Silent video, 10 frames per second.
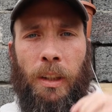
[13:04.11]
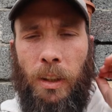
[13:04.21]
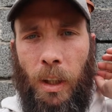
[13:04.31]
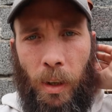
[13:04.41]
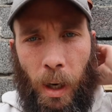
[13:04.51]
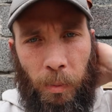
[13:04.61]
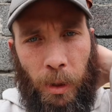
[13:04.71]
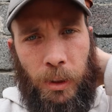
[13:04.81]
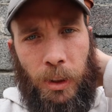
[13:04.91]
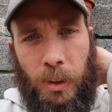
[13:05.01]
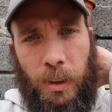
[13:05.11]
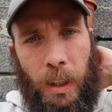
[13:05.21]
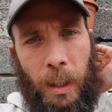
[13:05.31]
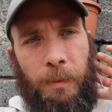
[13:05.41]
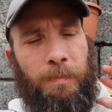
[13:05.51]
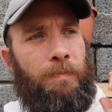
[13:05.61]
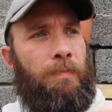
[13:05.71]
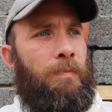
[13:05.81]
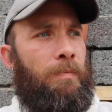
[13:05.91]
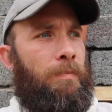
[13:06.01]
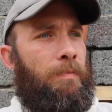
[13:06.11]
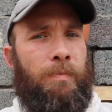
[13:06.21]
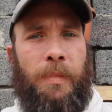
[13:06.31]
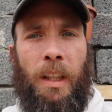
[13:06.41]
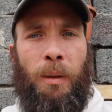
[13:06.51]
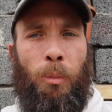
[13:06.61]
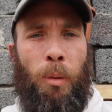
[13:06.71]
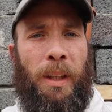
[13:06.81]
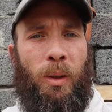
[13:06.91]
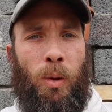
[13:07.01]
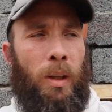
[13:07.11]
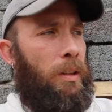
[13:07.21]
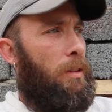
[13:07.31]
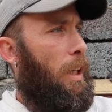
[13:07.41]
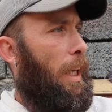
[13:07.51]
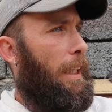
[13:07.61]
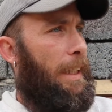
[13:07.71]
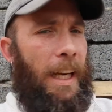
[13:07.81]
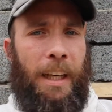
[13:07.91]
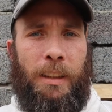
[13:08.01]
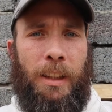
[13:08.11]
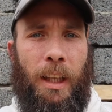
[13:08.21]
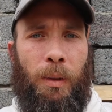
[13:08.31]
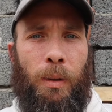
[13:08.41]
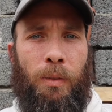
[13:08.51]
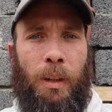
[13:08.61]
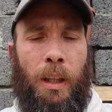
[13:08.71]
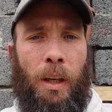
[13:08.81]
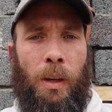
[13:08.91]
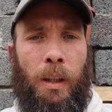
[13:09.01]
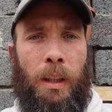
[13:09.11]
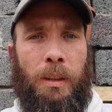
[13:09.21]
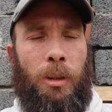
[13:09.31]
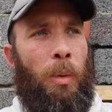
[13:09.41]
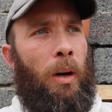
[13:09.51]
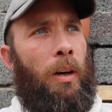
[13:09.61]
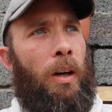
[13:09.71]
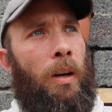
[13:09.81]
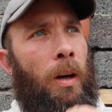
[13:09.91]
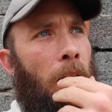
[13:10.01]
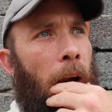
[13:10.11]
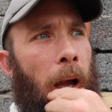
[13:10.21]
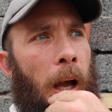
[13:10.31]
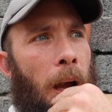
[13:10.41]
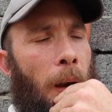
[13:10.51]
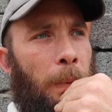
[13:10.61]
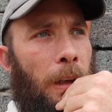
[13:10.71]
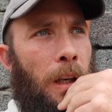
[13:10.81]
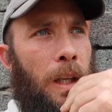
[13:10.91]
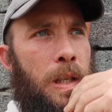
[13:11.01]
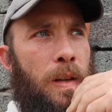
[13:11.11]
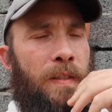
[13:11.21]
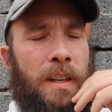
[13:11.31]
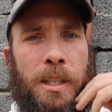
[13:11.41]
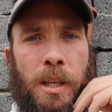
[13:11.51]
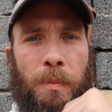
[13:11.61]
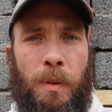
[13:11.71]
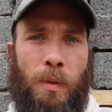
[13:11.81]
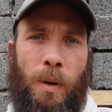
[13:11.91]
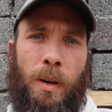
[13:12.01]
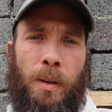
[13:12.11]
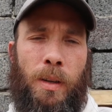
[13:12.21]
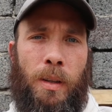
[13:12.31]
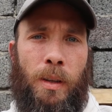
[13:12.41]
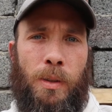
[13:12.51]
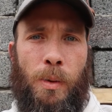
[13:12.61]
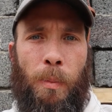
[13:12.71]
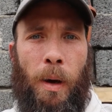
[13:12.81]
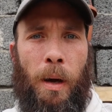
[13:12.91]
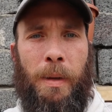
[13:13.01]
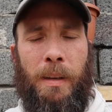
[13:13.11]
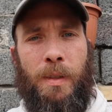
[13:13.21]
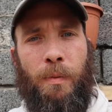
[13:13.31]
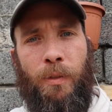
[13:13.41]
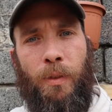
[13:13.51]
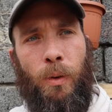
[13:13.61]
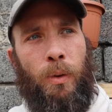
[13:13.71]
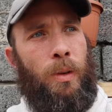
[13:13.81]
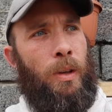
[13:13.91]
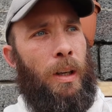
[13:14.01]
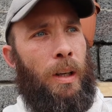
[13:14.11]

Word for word: So I'm going to just um, probably call it a day today with the video, and then tomorrow uh, I'm going to go to a village up the road, go to a pub and have some food,